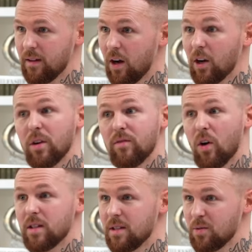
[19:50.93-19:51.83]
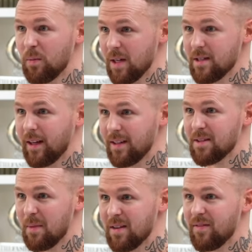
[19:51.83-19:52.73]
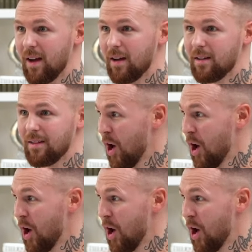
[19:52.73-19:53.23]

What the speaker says: I got invited to a meeting into Mayfair.